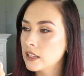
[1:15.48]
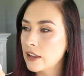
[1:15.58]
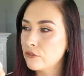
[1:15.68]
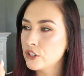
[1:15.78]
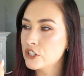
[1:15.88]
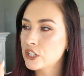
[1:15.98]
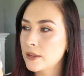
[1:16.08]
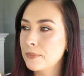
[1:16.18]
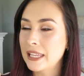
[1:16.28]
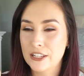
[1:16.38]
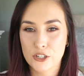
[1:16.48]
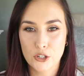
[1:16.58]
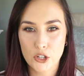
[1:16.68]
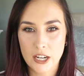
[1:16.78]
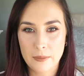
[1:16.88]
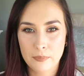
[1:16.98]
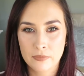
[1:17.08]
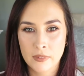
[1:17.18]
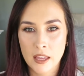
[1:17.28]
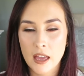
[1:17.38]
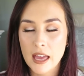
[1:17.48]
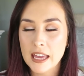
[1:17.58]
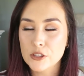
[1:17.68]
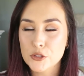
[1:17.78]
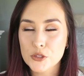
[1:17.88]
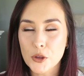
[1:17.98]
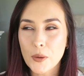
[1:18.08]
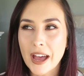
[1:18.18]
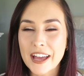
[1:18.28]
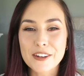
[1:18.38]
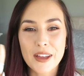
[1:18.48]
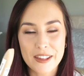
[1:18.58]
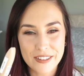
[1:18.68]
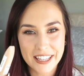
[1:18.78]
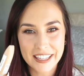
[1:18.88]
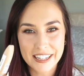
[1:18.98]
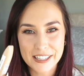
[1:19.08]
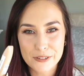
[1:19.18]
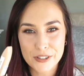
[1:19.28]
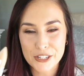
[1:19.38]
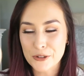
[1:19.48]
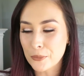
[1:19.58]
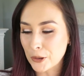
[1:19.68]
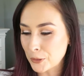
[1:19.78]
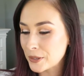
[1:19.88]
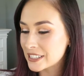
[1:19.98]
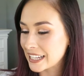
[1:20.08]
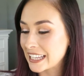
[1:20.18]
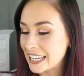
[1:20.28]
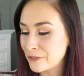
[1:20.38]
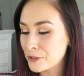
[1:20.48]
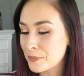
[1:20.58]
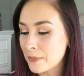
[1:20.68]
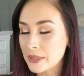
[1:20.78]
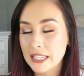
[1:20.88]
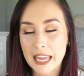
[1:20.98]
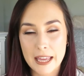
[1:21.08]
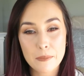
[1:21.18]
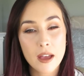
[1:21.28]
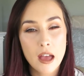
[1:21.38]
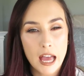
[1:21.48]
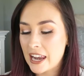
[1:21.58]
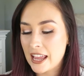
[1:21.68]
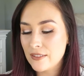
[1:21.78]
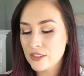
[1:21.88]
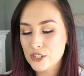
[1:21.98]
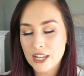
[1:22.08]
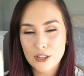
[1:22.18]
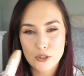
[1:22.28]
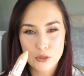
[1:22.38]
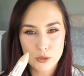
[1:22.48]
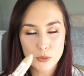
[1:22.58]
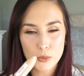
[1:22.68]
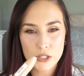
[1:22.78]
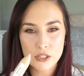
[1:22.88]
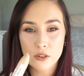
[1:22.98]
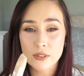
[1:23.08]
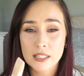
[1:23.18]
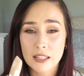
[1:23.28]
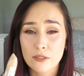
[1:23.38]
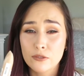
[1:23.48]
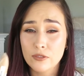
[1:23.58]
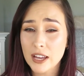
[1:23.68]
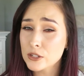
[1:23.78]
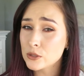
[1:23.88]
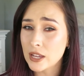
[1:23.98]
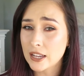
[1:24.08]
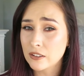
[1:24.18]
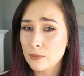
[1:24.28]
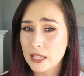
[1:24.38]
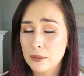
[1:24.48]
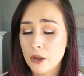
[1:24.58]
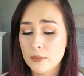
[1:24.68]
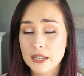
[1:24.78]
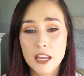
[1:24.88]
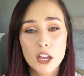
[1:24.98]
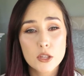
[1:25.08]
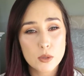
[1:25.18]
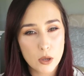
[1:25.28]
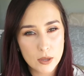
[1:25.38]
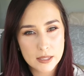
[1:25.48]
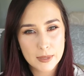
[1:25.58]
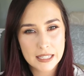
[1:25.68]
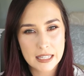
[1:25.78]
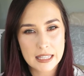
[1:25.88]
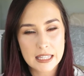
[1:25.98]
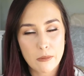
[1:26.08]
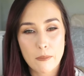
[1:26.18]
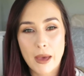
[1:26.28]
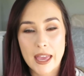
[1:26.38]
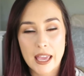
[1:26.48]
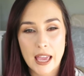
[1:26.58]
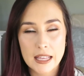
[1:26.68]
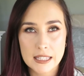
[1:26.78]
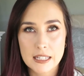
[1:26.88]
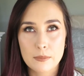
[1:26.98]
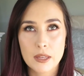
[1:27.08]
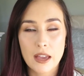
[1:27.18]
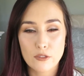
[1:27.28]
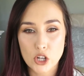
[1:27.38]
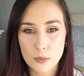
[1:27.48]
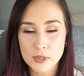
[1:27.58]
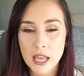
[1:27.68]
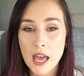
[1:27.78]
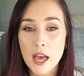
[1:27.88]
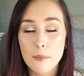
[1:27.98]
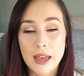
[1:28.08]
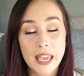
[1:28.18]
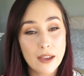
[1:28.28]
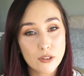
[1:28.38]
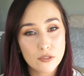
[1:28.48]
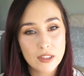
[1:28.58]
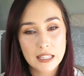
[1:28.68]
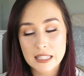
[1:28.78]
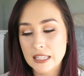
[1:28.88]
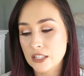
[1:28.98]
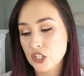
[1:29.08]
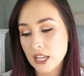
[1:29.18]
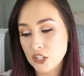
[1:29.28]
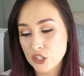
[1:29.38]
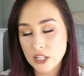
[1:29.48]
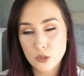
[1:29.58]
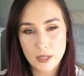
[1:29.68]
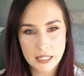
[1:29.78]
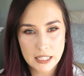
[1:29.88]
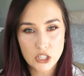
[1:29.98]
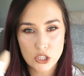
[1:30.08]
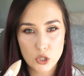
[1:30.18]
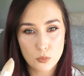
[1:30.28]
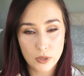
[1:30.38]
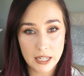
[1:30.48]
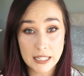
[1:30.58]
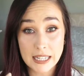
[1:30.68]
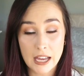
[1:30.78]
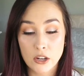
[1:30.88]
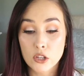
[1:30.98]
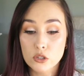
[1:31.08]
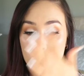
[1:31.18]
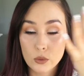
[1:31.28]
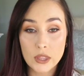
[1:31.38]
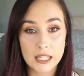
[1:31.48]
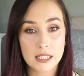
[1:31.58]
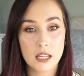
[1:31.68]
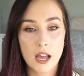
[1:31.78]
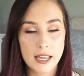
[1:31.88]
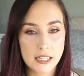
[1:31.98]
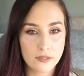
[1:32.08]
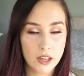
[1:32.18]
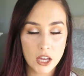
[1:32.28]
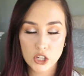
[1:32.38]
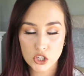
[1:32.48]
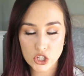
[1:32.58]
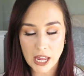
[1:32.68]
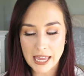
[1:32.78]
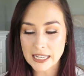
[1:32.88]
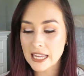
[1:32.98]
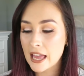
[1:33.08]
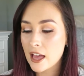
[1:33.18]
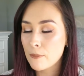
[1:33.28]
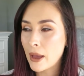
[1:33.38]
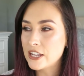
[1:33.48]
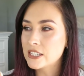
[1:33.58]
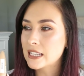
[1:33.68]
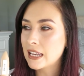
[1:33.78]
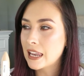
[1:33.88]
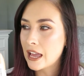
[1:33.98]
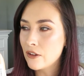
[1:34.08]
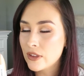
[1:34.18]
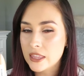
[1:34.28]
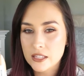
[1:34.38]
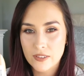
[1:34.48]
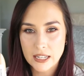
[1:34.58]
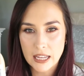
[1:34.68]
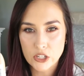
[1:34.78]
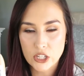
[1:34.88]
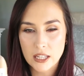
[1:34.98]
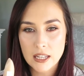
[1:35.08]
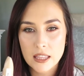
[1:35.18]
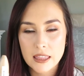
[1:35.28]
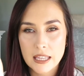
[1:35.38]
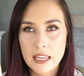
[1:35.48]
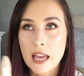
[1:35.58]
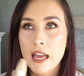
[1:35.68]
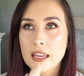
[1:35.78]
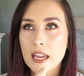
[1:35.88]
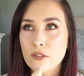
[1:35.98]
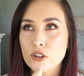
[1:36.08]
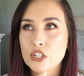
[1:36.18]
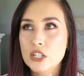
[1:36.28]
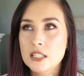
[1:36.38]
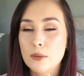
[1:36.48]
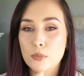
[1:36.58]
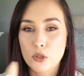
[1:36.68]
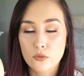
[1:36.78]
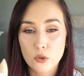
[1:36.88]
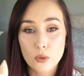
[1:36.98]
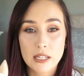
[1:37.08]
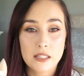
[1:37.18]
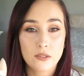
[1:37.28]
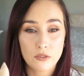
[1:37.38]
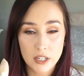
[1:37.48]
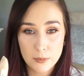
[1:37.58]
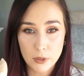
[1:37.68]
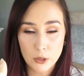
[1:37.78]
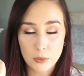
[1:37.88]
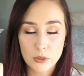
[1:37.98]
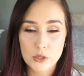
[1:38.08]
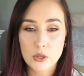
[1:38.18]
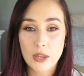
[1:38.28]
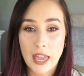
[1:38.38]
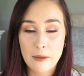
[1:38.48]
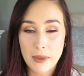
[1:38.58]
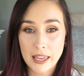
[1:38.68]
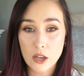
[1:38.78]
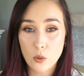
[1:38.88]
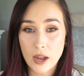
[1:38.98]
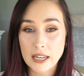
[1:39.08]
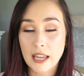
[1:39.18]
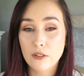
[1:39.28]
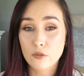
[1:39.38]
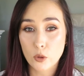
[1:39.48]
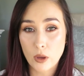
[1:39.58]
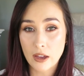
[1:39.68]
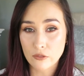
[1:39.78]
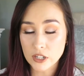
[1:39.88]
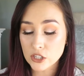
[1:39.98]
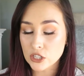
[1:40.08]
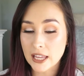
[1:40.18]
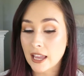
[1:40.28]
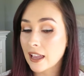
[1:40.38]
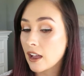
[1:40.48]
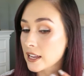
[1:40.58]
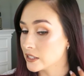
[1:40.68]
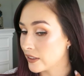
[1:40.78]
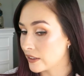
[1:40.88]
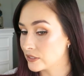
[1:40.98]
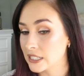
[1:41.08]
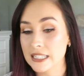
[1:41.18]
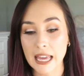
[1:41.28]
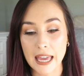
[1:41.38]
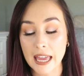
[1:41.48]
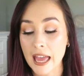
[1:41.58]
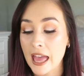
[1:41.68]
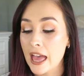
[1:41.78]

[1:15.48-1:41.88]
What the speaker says: coverage complexion cream. It's so hard not having it in its original bottle because I can never remember the name. And I have the shade Nude, which is obviously far too dark for me at the moment, so I always mix in some of my custom cover drops by Cover FX in the shade G20 just to bring it down to this kind of shade. But I just love this foundation. The coverage is beautiful. It is very buildable, so you can make it quite a full coverage like I kind of have today.